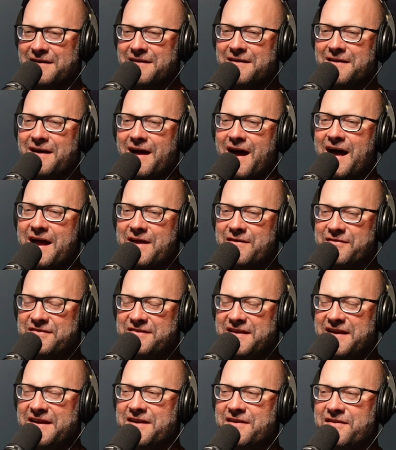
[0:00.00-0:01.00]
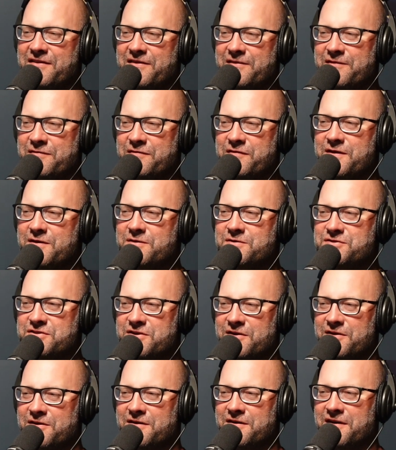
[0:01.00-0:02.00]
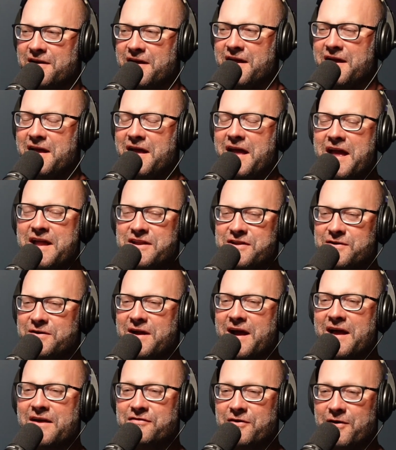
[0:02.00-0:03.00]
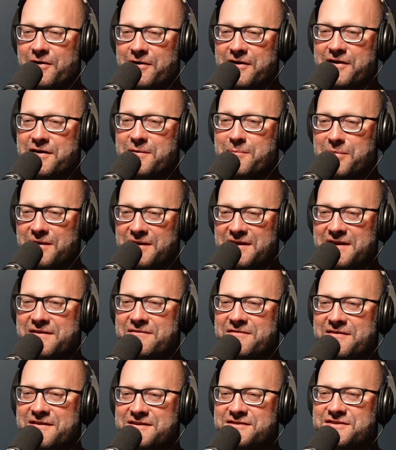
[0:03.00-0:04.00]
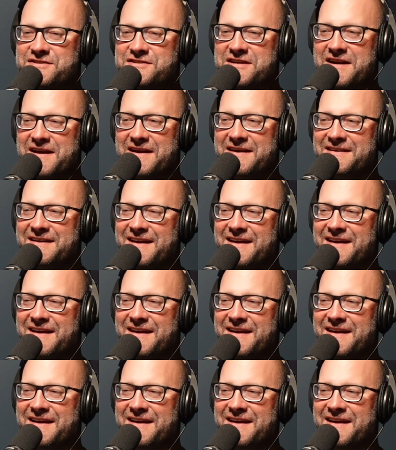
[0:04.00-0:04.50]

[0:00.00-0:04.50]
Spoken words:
I have seen into the future, and you guys aren't going to believe this shit.